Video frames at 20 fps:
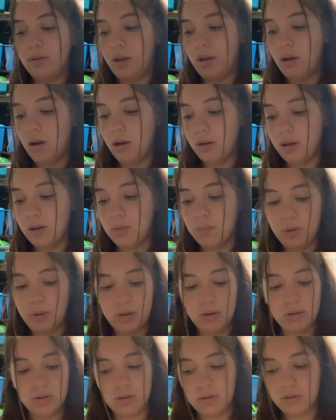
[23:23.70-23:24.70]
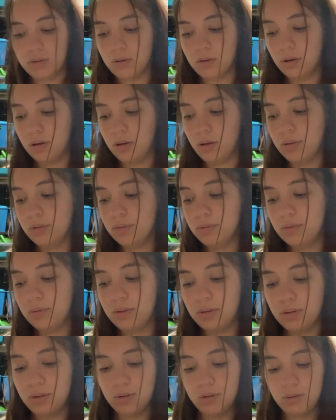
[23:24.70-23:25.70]
like bigger clothes
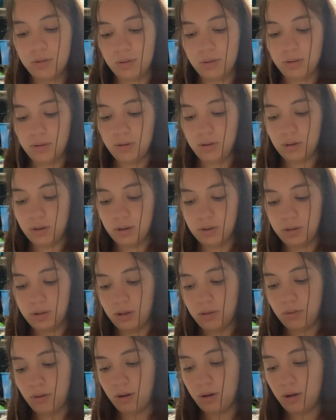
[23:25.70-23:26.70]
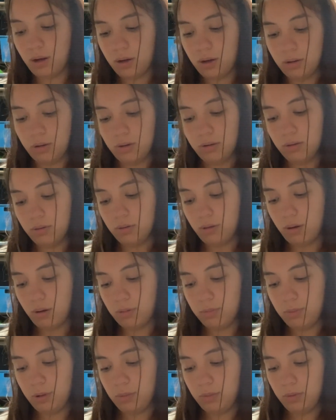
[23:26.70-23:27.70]
because they thought I had like a lot of baby
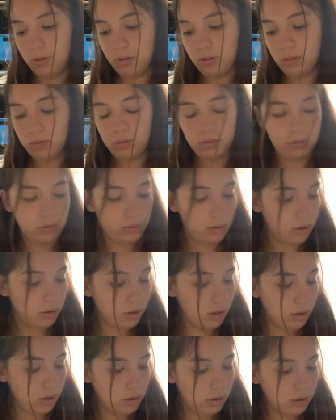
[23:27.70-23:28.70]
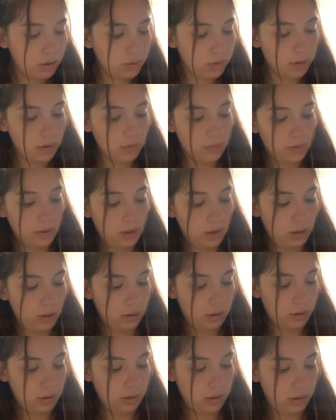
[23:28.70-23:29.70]
clothes. 12 to
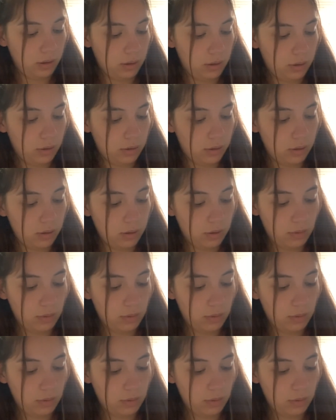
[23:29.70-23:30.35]
18 12 to